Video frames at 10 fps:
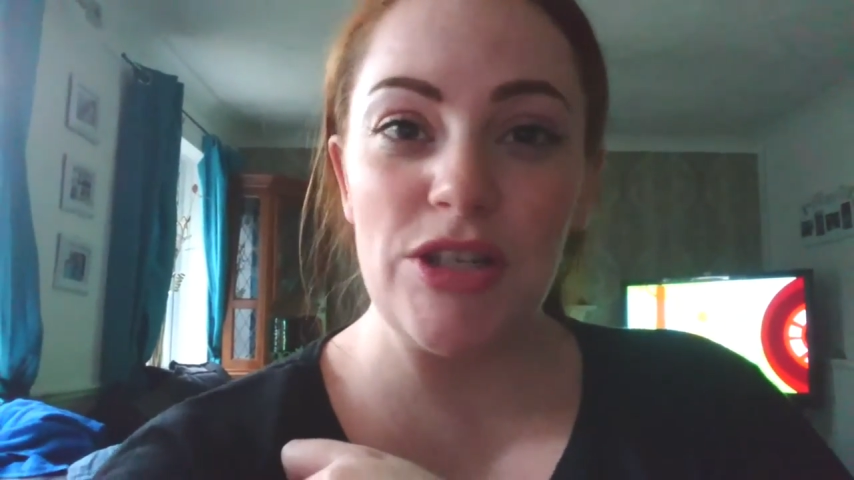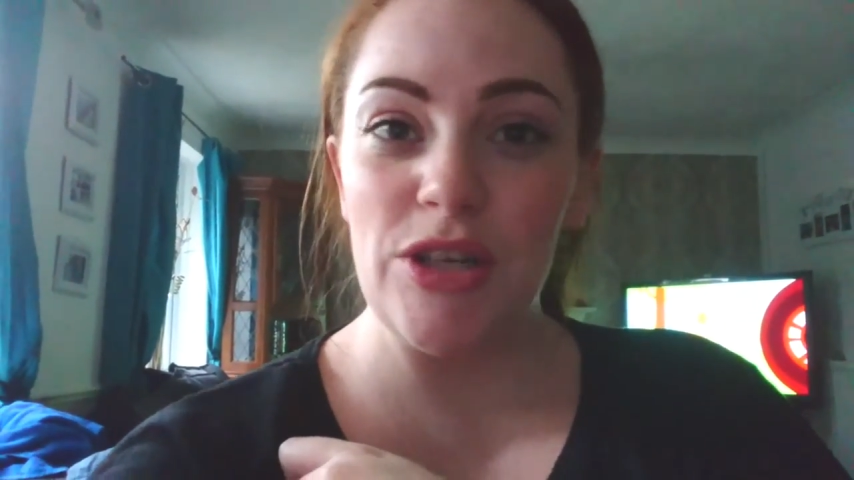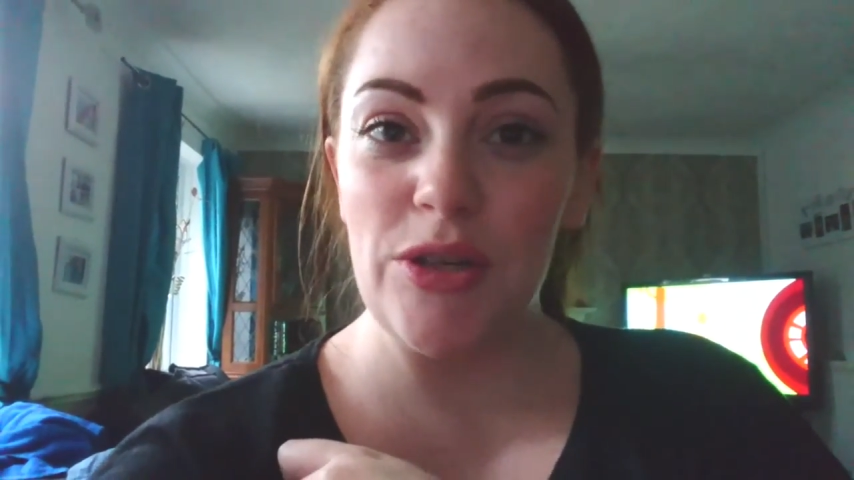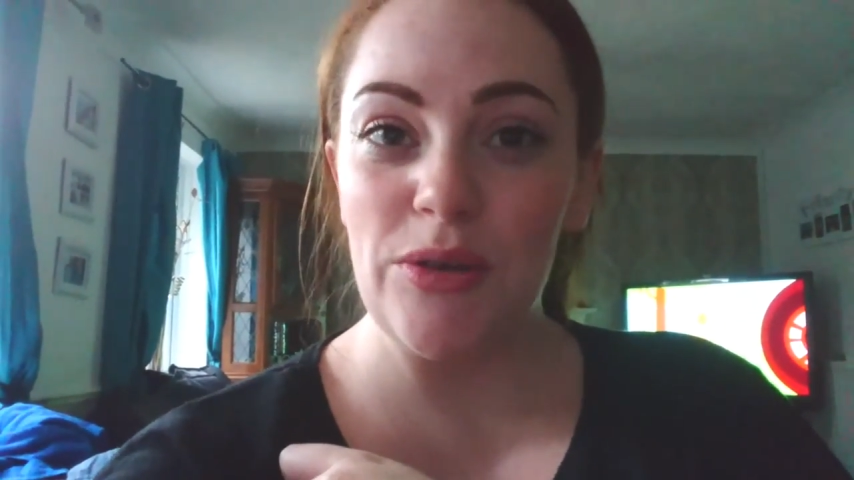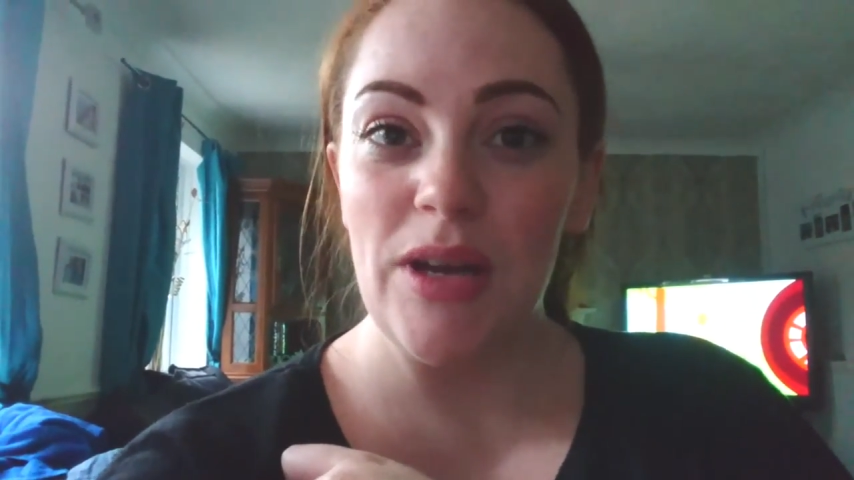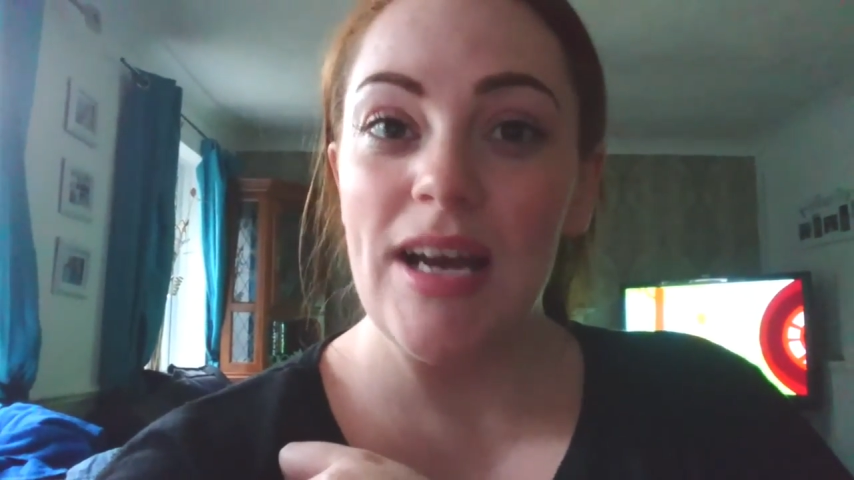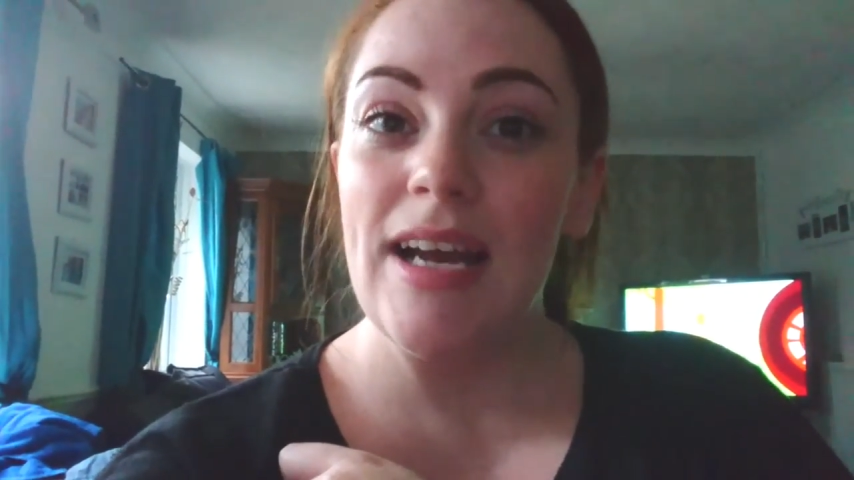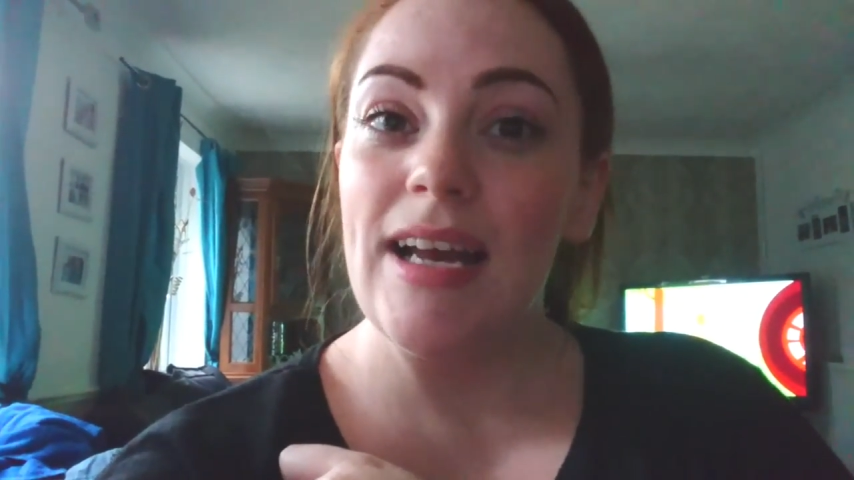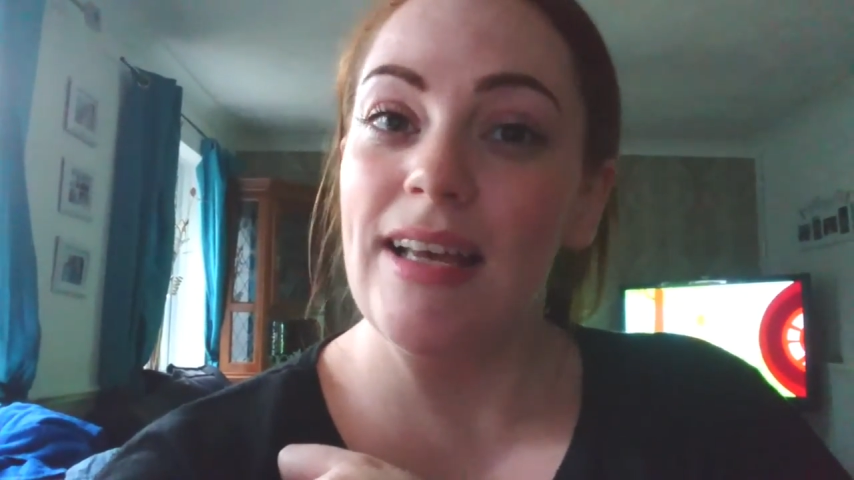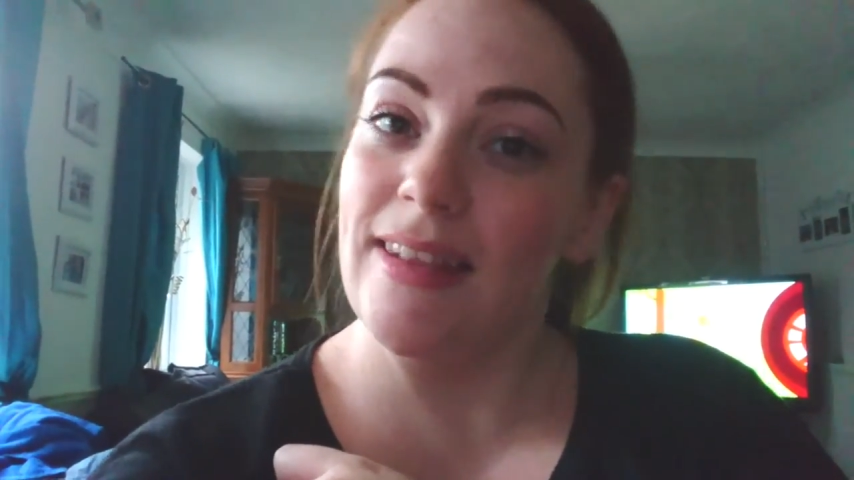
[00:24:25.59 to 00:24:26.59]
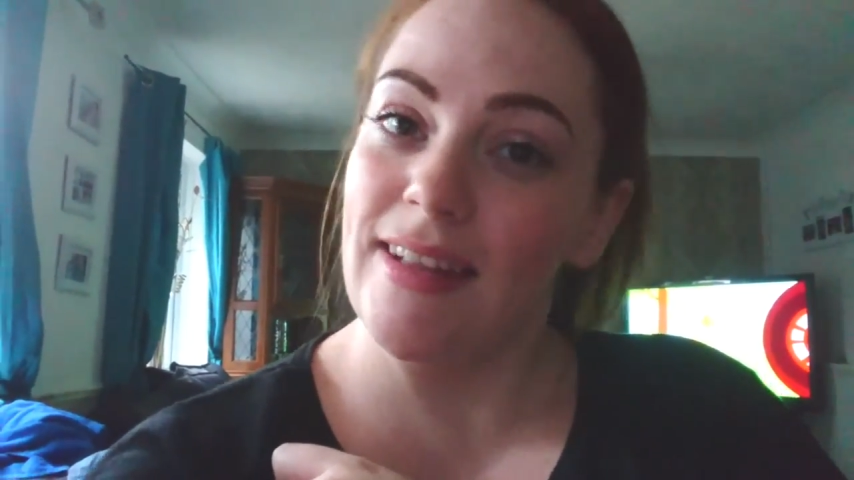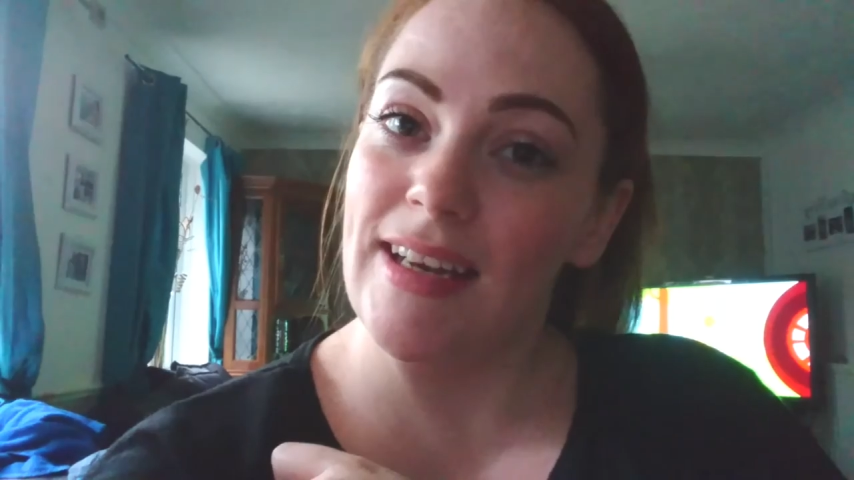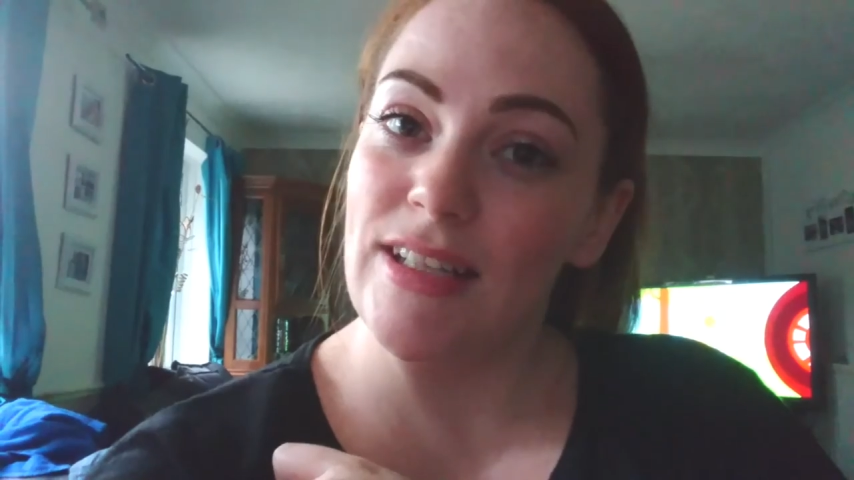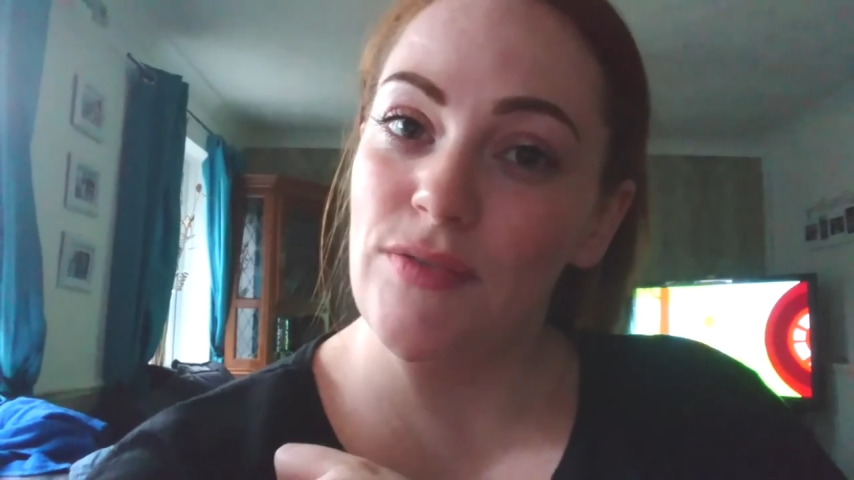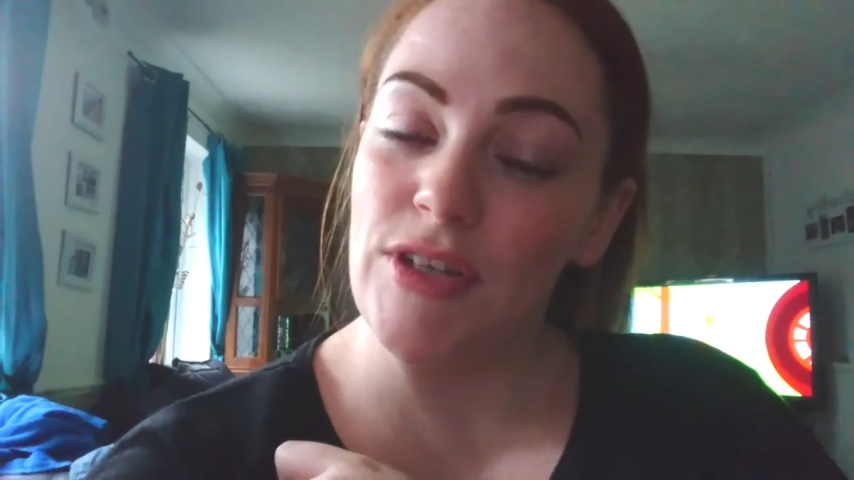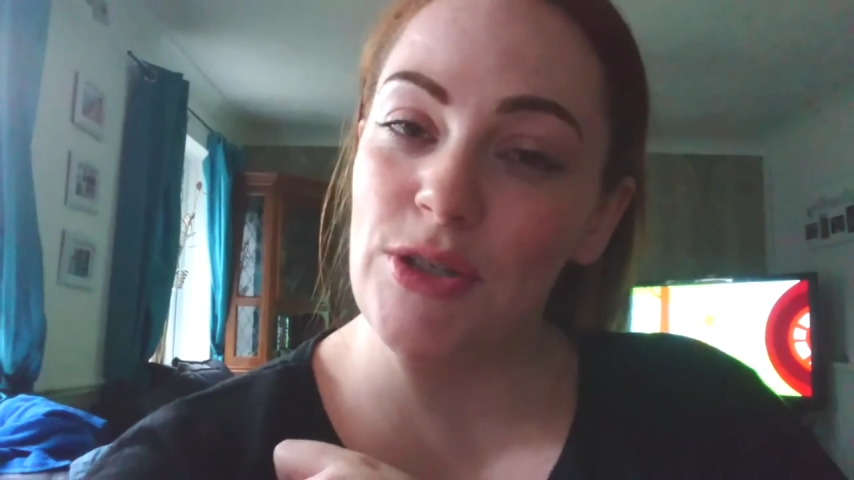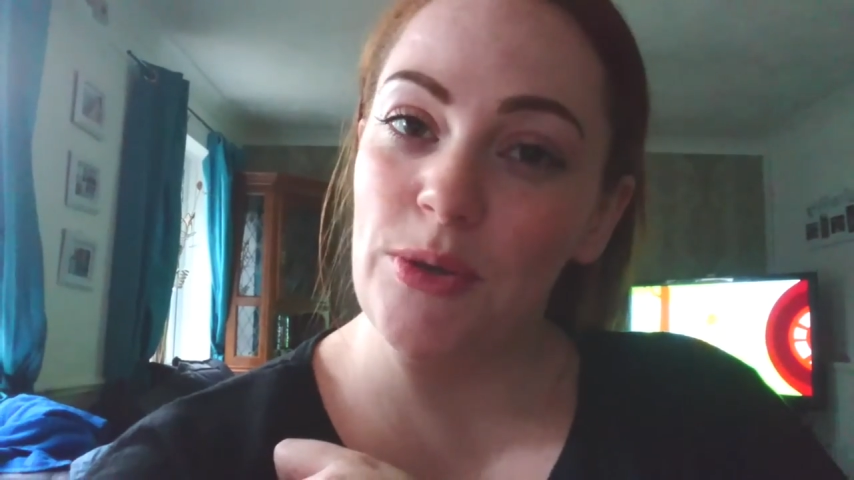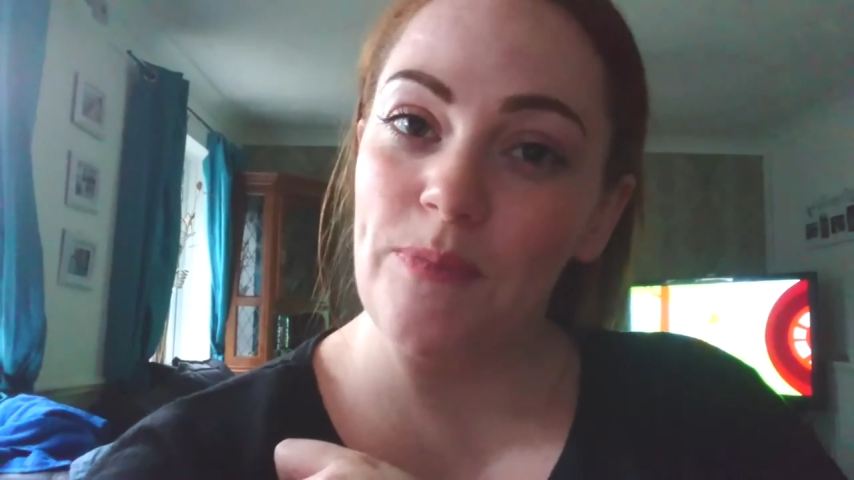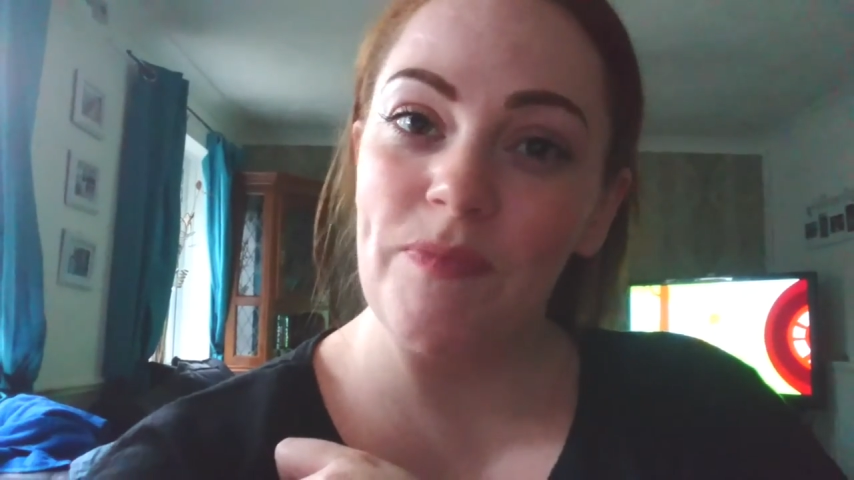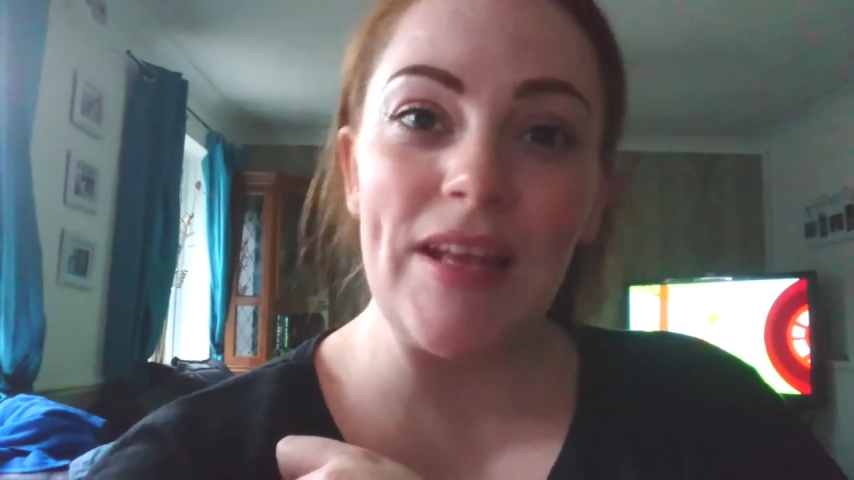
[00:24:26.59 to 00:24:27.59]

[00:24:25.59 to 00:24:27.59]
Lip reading: to you in the next video.